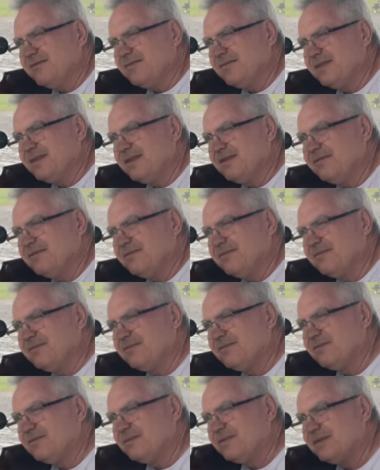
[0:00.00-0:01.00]

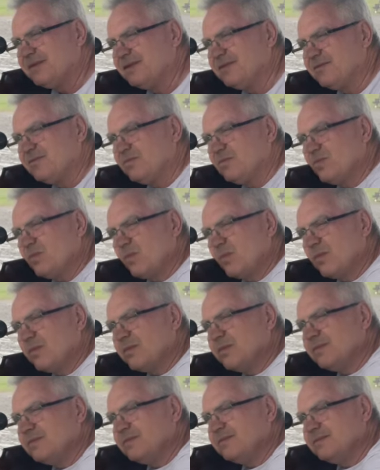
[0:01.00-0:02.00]

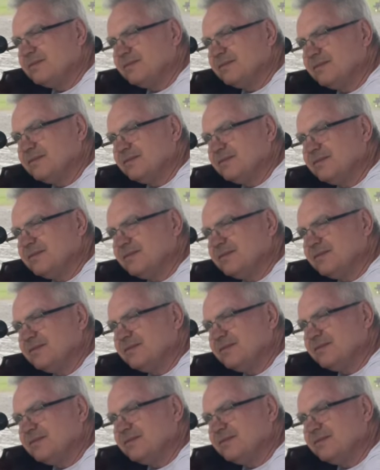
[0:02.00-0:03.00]

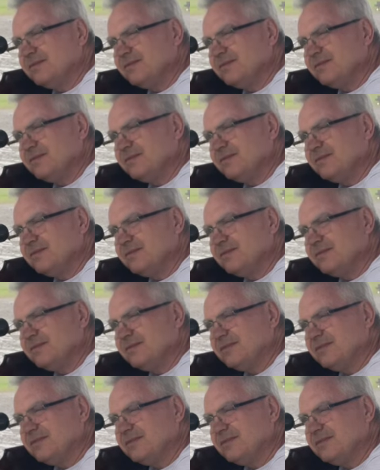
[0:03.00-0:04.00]

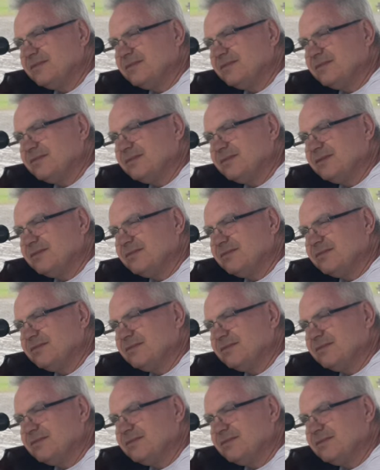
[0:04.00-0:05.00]

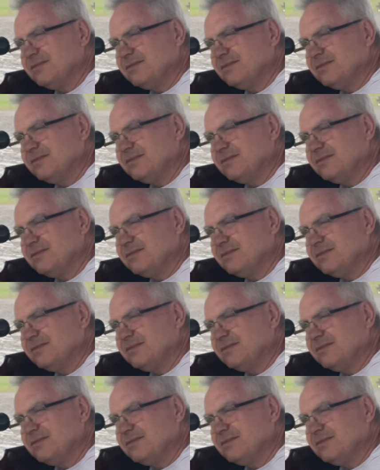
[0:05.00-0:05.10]
(no one is talking)